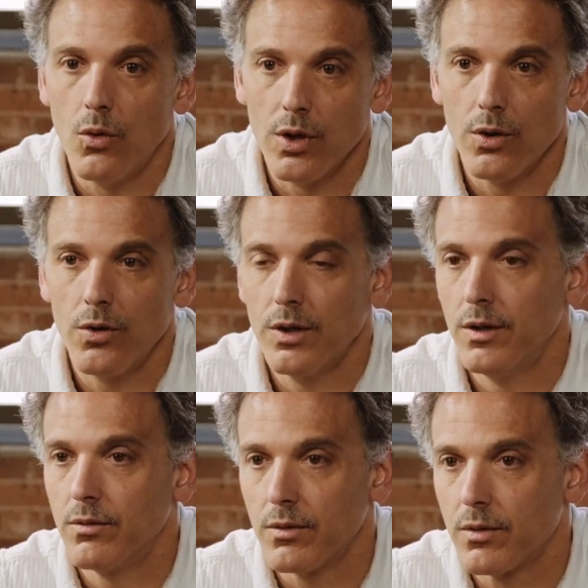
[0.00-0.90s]
oil
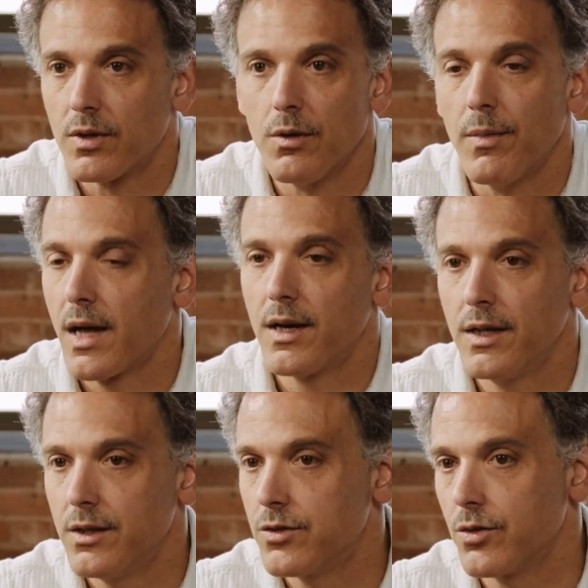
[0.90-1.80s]
and
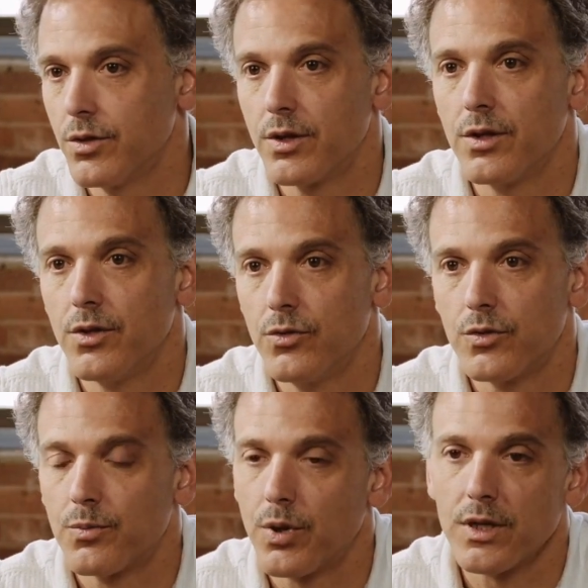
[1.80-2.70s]
commodities, or you can
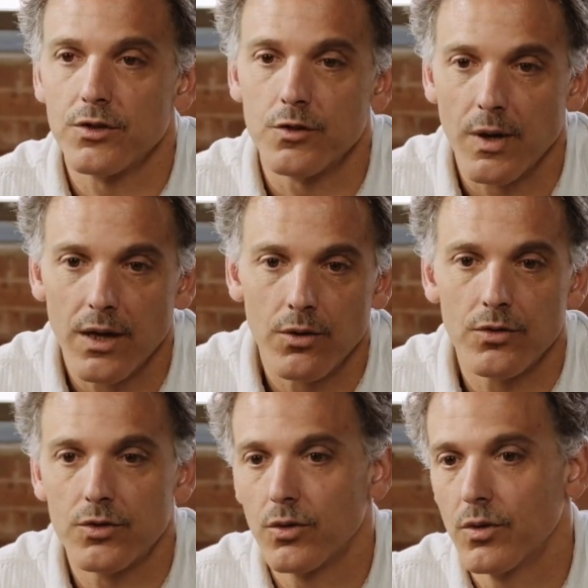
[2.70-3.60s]
use precious
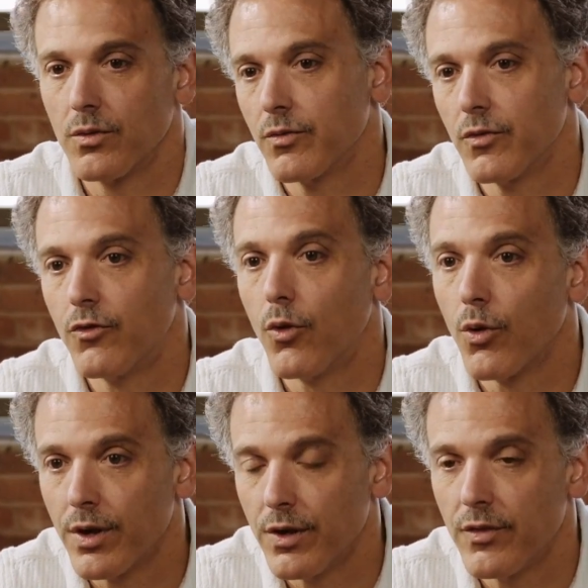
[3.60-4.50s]
metals or foreign